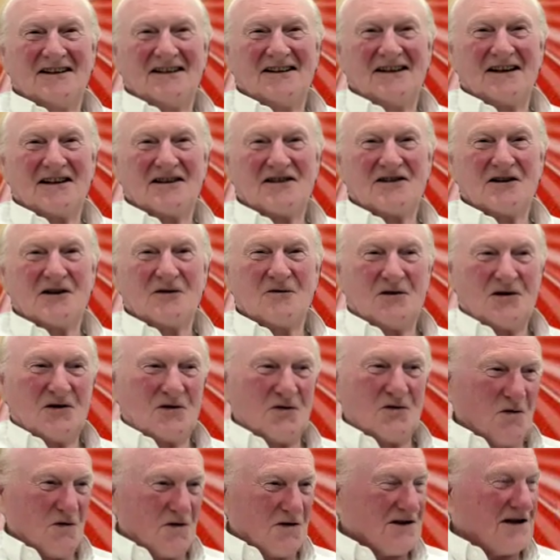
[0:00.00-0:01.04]
it's like we do
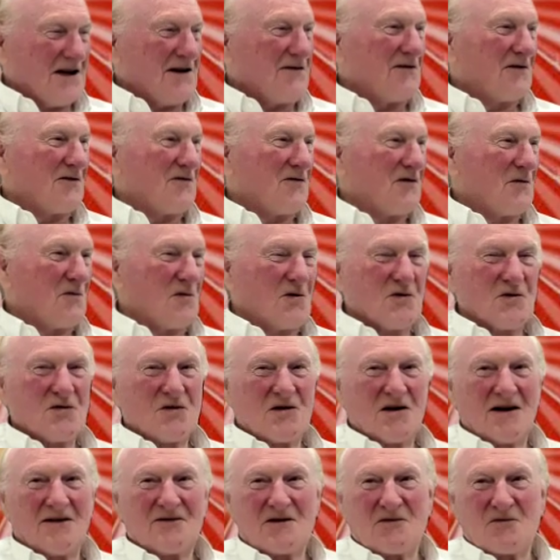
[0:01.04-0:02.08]
all this effort for birth
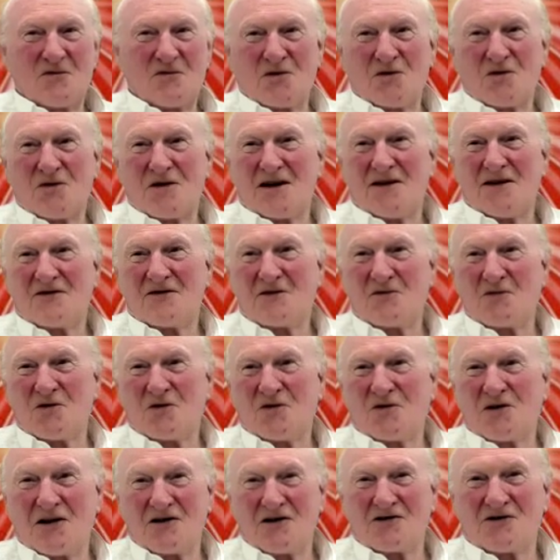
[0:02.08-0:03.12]
after birth after
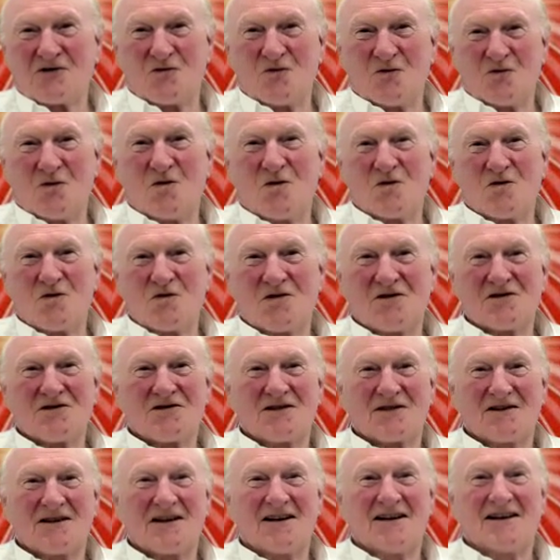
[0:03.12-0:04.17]
birth, goes to wars
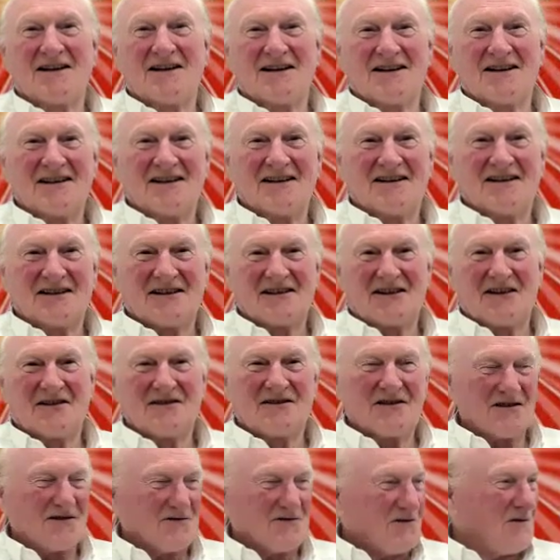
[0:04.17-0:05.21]
and God
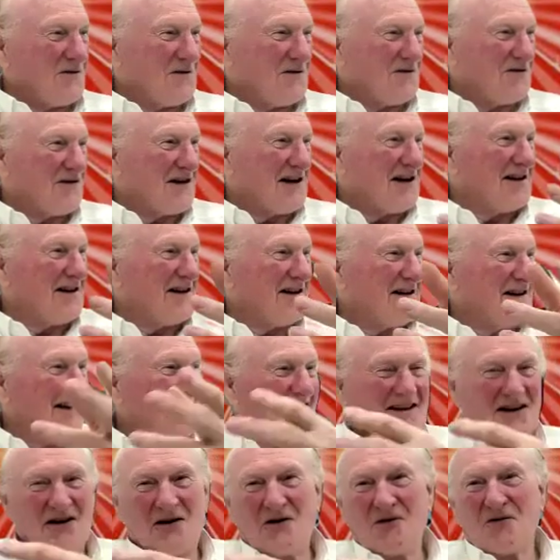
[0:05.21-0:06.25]
knows what we've done.
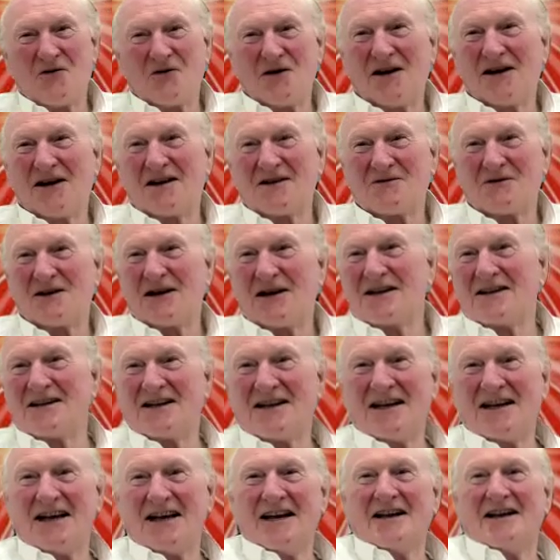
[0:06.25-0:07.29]
And the whole thing is we get to
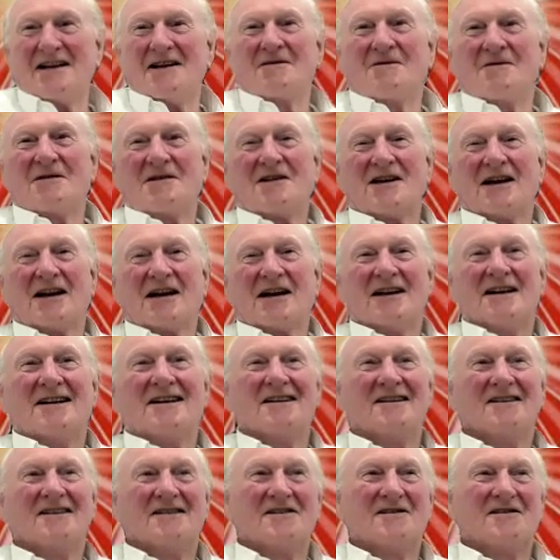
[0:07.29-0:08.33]
the end and we think,
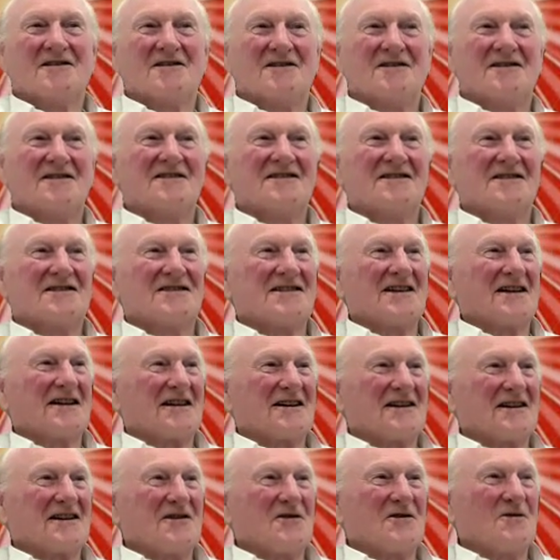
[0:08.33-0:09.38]
oh, there's nothing
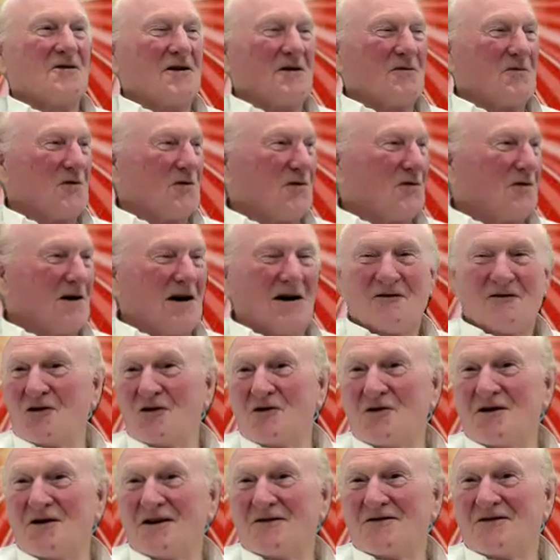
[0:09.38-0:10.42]
to do anymore. I've
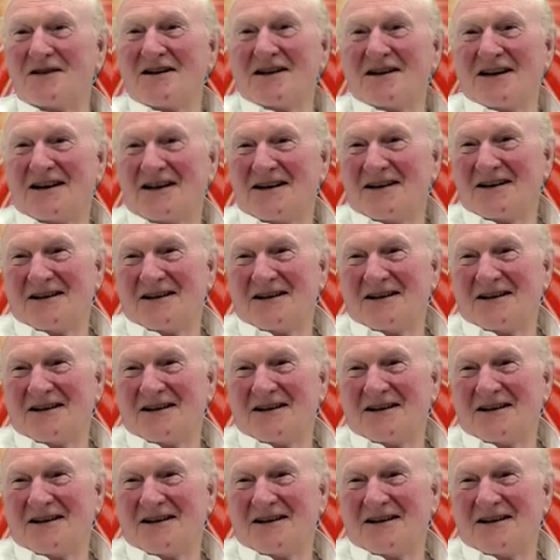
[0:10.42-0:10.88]
learned everything.